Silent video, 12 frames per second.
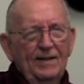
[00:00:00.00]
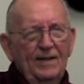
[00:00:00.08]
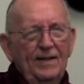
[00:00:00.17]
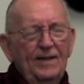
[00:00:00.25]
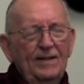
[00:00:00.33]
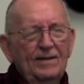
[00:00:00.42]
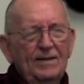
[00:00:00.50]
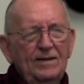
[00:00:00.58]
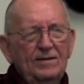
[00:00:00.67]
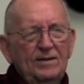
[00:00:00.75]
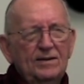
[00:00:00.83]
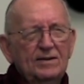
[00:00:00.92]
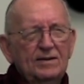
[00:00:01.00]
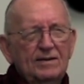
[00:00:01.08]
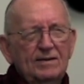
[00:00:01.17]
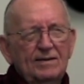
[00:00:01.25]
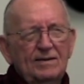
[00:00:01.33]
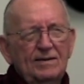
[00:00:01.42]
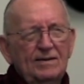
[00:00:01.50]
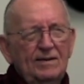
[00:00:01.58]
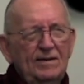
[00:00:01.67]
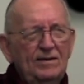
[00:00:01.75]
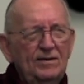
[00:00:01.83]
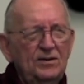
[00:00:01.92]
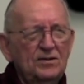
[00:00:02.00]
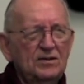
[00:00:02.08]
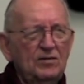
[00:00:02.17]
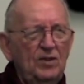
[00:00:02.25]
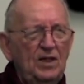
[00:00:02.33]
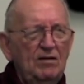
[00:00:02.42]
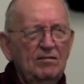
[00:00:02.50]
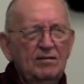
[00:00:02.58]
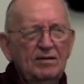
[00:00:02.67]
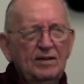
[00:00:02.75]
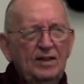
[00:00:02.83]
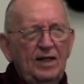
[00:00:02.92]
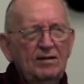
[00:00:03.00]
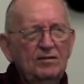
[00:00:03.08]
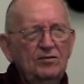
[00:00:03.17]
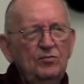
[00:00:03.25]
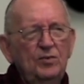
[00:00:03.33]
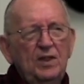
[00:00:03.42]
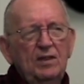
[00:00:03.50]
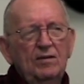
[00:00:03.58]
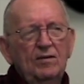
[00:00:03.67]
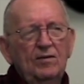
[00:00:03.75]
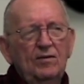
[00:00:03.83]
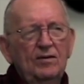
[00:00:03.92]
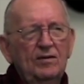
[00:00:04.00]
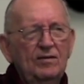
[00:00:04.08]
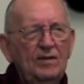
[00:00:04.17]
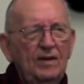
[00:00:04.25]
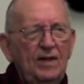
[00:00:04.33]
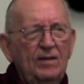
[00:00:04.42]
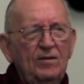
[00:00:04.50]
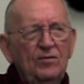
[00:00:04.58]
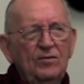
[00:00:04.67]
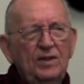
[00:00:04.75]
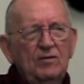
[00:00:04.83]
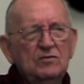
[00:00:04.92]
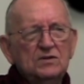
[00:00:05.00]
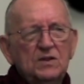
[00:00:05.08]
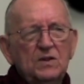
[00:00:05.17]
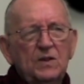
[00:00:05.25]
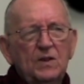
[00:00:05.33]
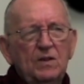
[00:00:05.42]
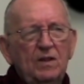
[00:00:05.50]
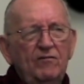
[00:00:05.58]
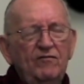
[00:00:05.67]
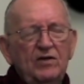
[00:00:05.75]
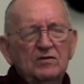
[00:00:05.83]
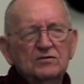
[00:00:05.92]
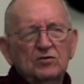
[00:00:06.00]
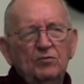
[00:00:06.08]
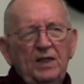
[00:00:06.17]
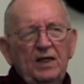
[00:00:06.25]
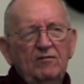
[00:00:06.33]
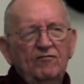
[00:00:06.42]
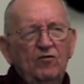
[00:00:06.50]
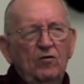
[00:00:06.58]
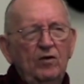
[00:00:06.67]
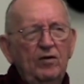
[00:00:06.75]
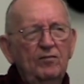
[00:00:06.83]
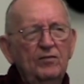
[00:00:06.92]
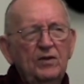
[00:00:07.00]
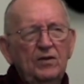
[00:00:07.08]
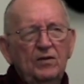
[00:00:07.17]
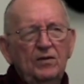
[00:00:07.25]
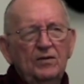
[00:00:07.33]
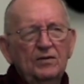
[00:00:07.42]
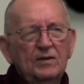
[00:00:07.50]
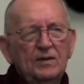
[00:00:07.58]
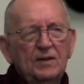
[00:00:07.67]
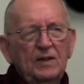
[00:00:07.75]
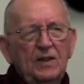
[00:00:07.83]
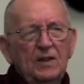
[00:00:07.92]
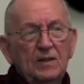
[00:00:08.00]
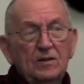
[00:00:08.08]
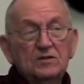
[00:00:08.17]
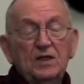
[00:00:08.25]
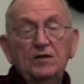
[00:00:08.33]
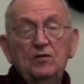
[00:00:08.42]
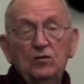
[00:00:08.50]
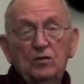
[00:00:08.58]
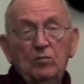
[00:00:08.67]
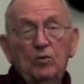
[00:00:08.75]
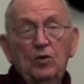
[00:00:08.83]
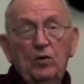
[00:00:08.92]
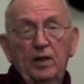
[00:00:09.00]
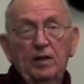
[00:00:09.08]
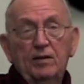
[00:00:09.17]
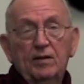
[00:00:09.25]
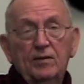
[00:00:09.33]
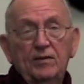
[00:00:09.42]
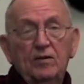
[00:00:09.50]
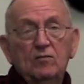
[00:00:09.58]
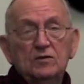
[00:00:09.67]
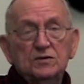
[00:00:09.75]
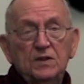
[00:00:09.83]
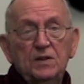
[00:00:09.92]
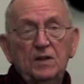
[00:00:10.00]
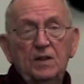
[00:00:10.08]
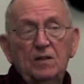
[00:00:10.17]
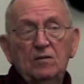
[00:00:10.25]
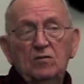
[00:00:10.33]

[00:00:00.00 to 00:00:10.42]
Yeah, it just about got to me, you know. I knew he was in there, and I felt so bad for him, you know, because I knew the boy that was in there.